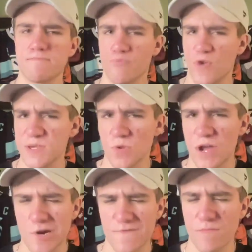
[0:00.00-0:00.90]
breaks the
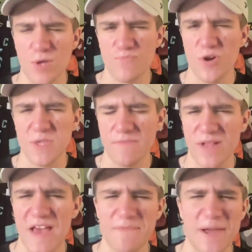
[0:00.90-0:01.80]
record for most points in a
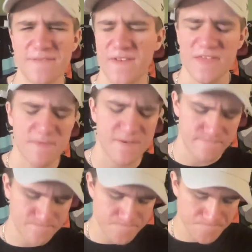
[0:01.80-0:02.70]
playoffs by a defenseman,
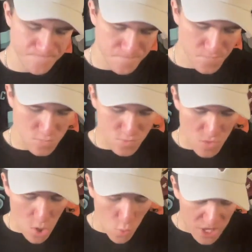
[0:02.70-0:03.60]

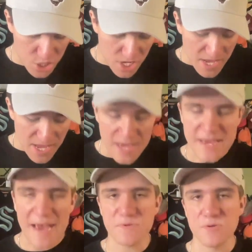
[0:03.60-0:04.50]
which is
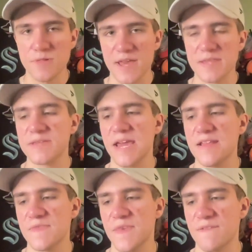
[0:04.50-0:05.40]
absolutely insane
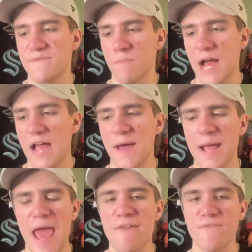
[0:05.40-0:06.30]
to think from a guy
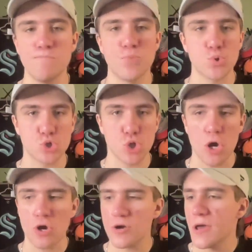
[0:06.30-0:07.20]
like Evan
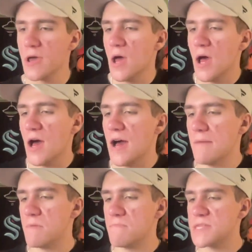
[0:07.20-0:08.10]
Bouchard.
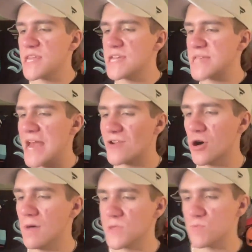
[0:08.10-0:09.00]
Matthias
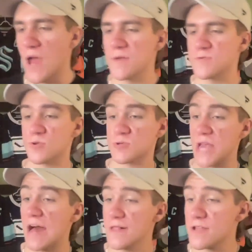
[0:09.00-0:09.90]
Ekholm as well has looked
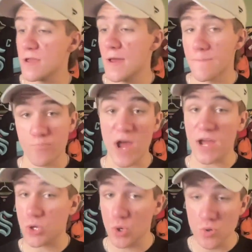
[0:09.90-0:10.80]
solid.
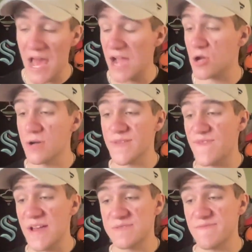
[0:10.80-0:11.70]
Brett Kulak, good
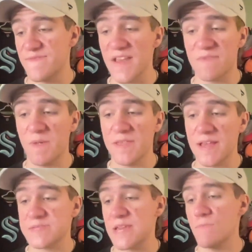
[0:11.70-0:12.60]
defensive defenseman. And
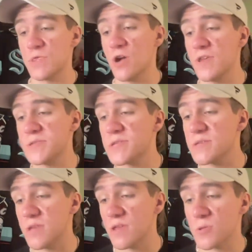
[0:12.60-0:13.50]
then same with Cody
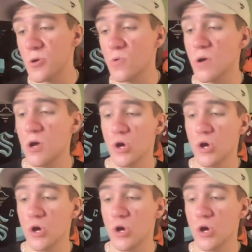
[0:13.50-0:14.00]
Ceci too,